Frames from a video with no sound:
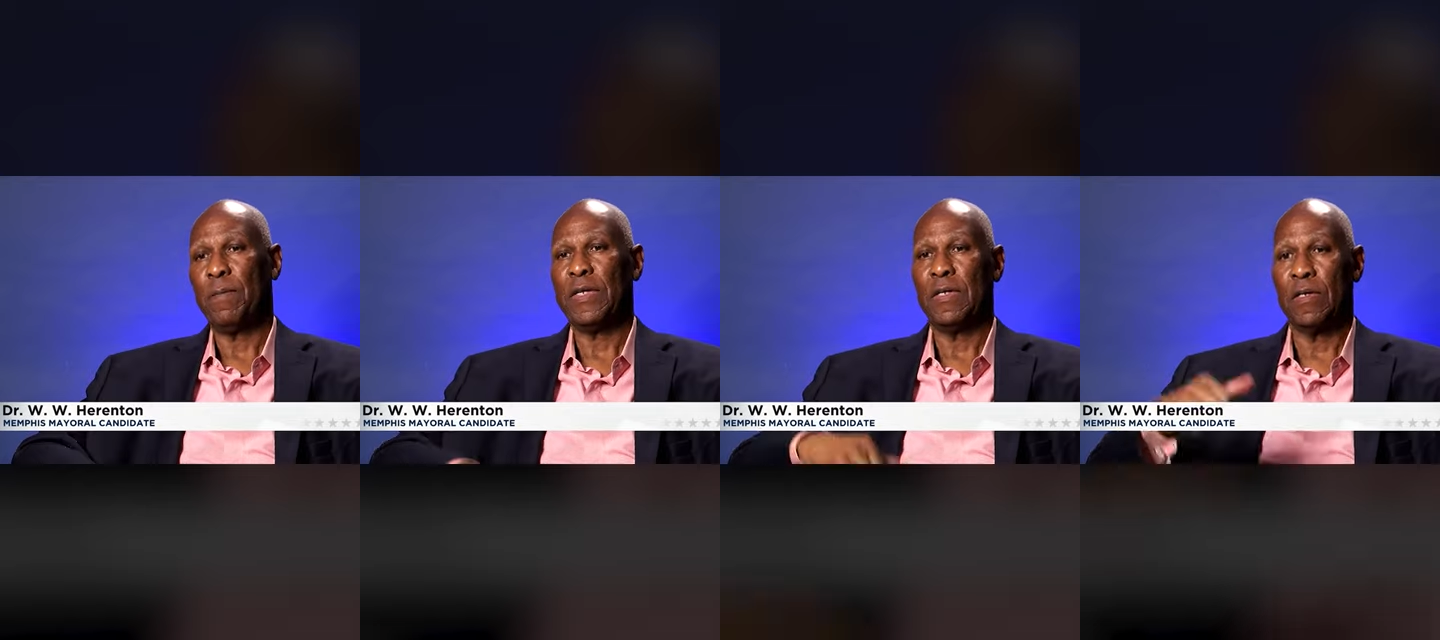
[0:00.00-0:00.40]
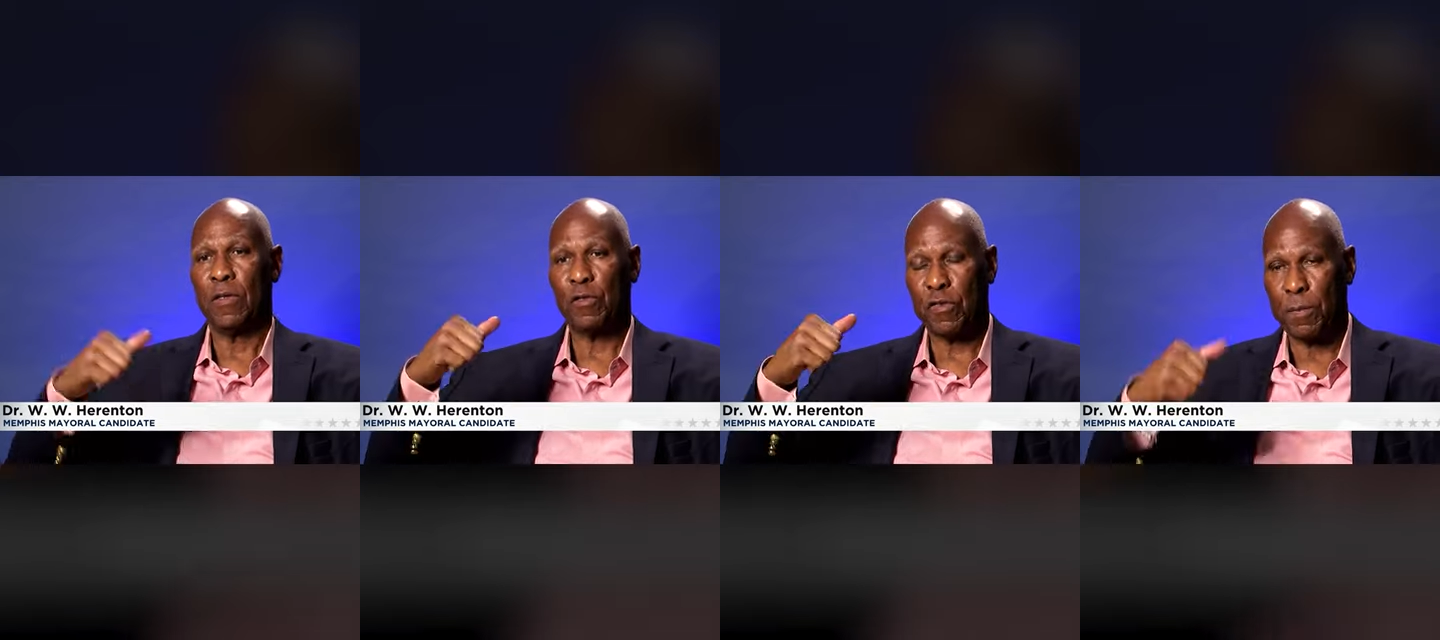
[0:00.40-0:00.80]
many of
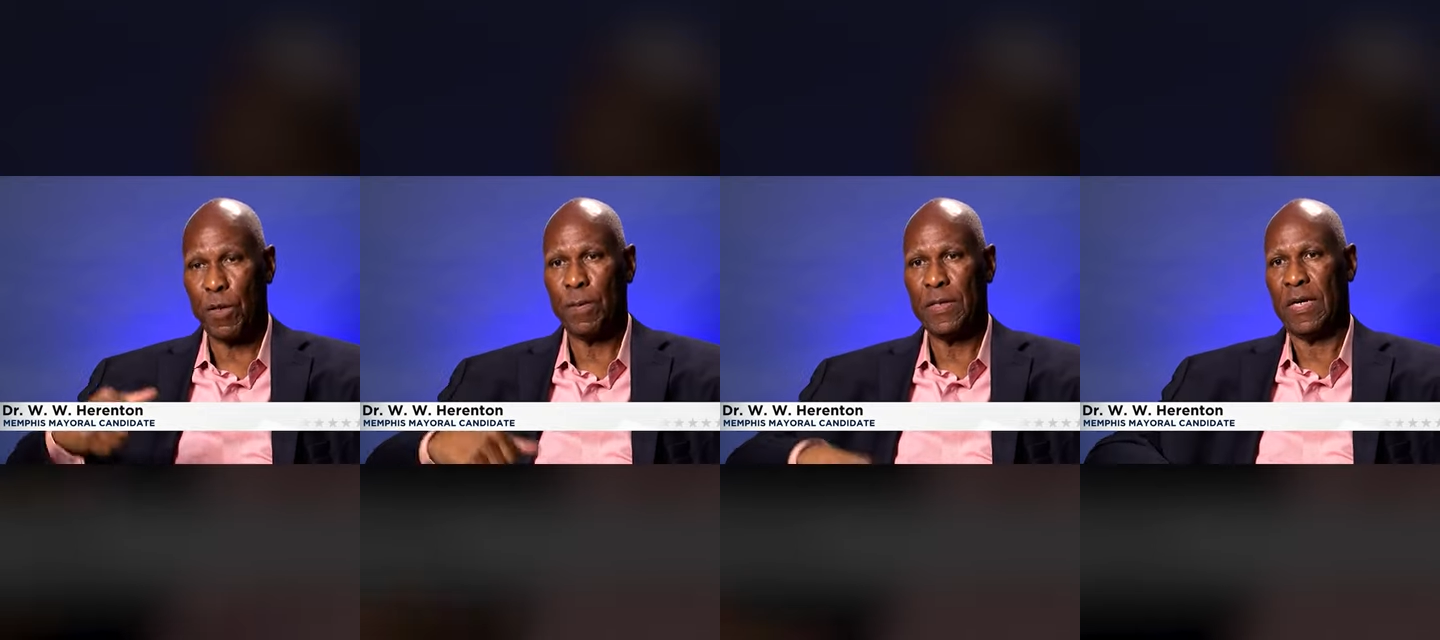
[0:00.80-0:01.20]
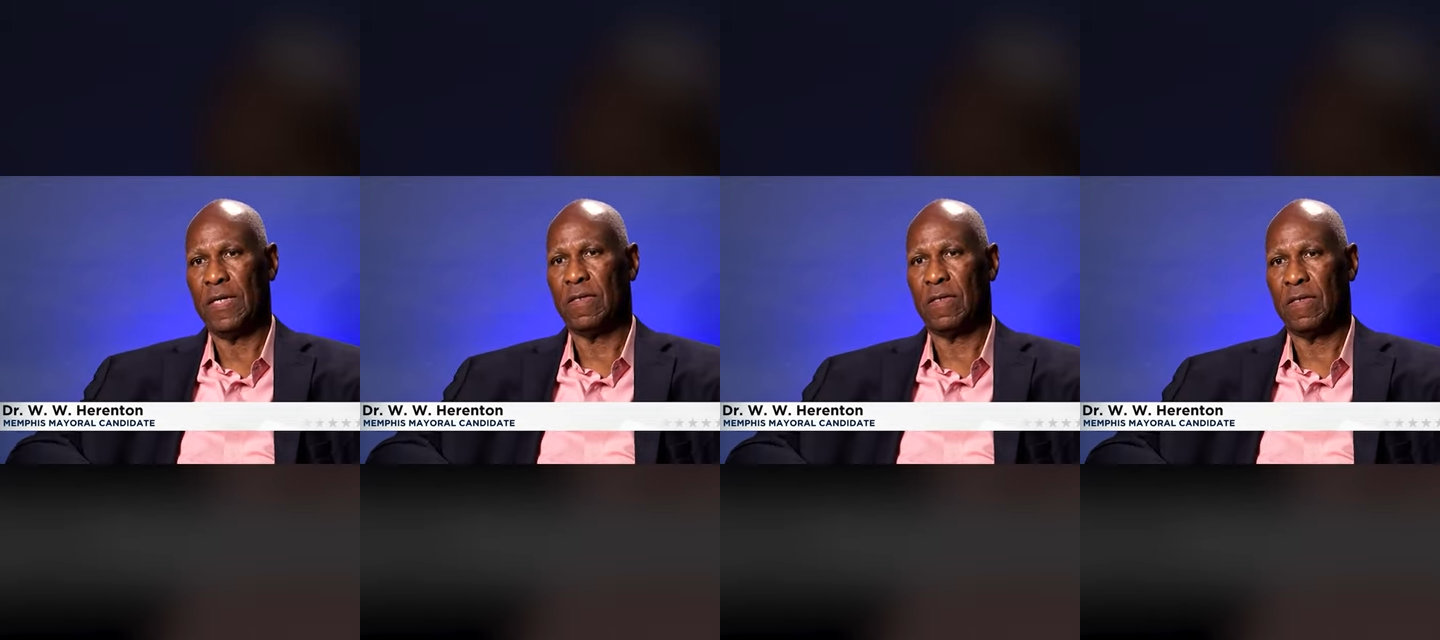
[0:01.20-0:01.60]
those
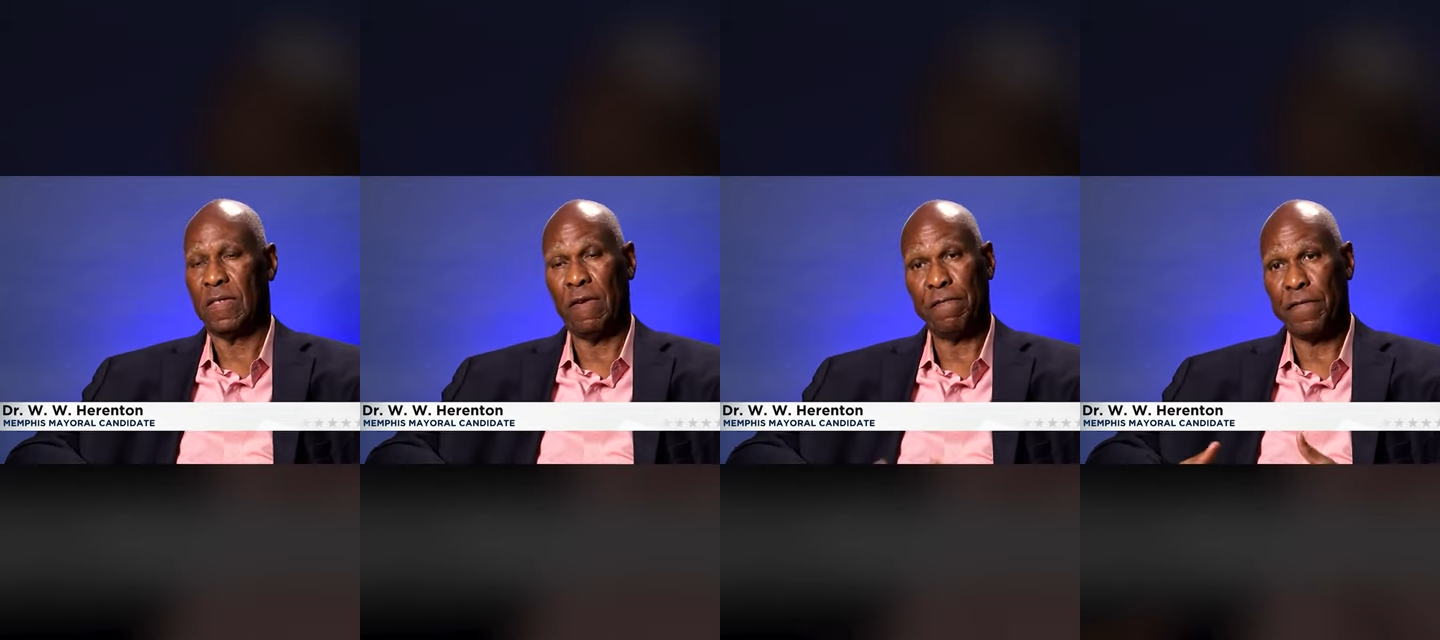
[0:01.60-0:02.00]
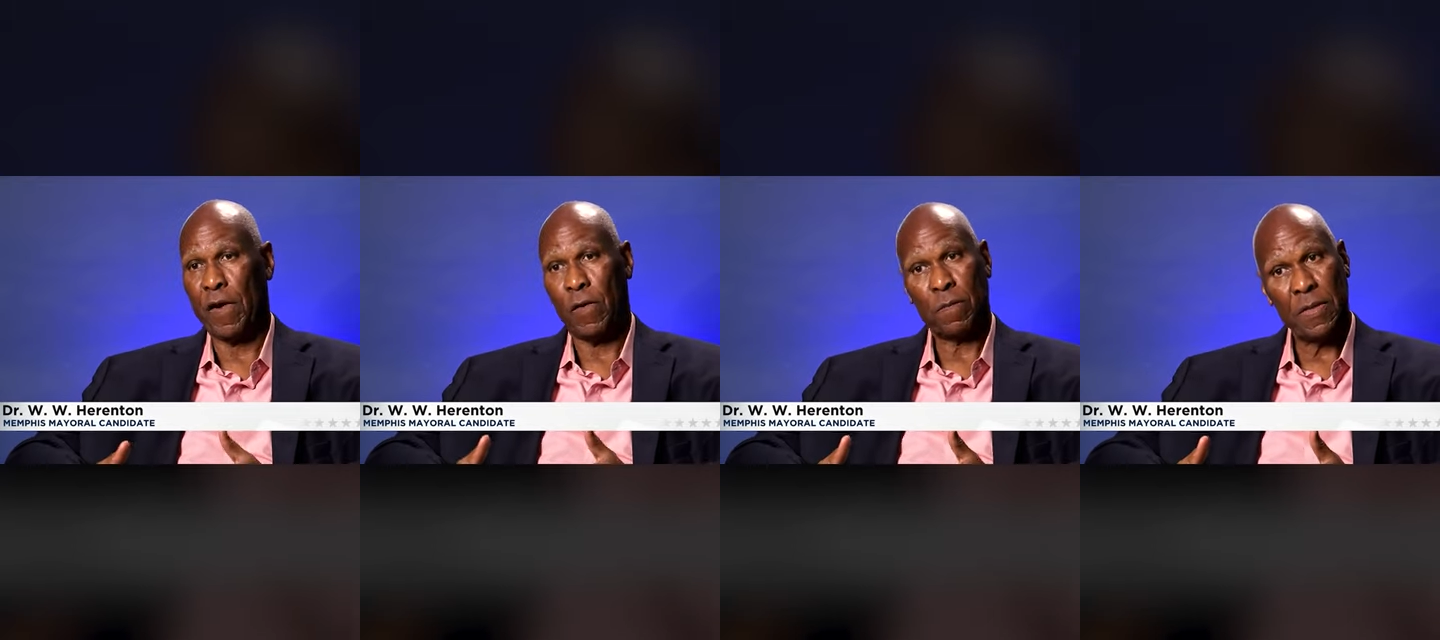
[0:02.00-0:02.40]
suburbanites that
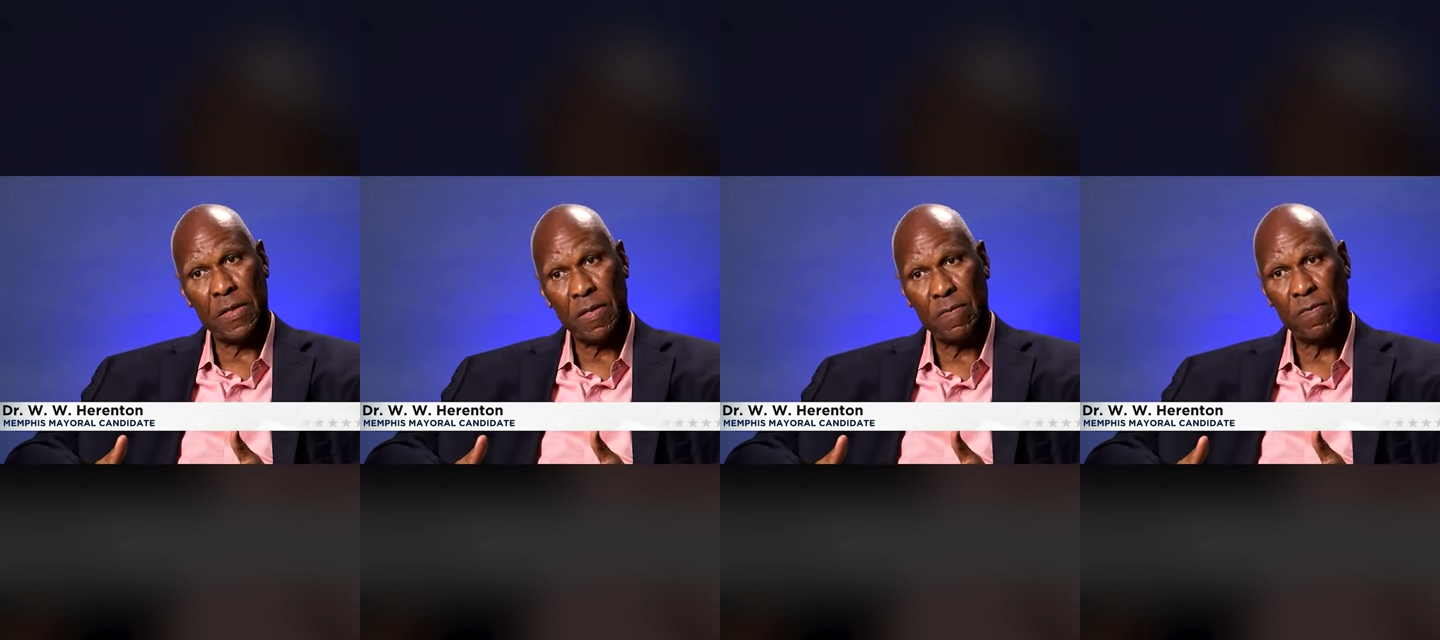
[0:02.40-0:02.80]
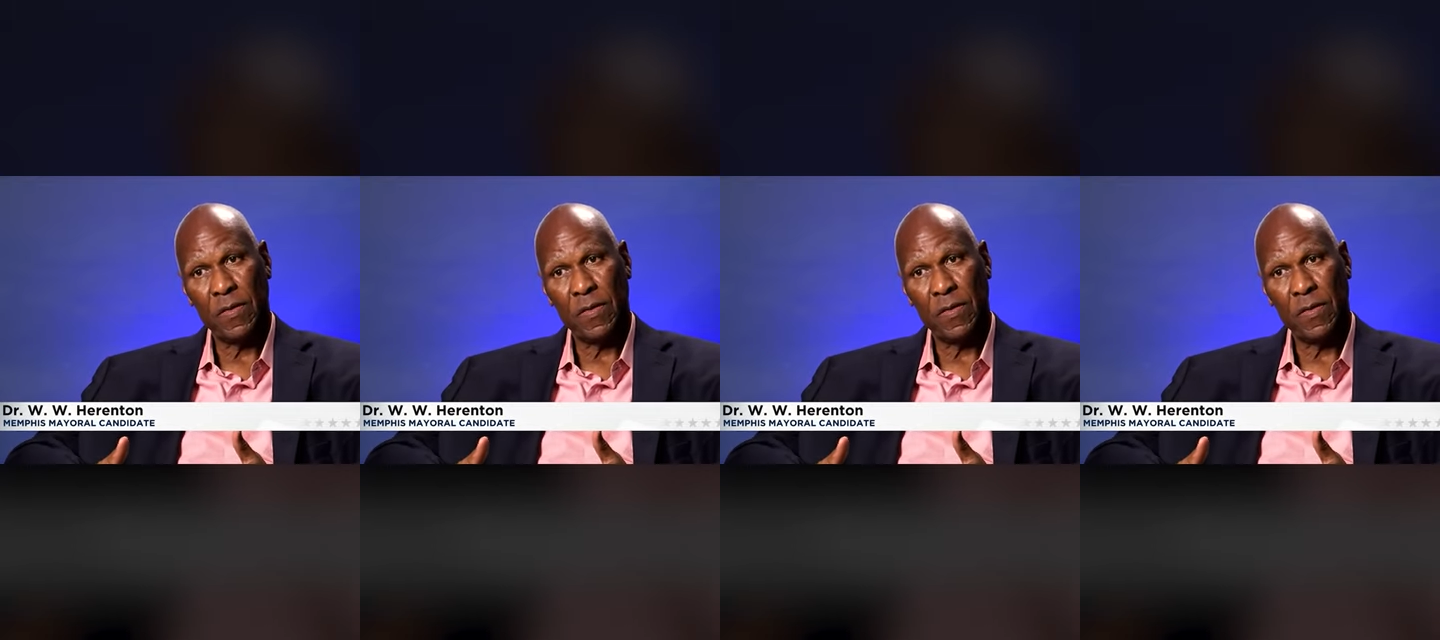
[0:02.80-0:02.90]
fought me?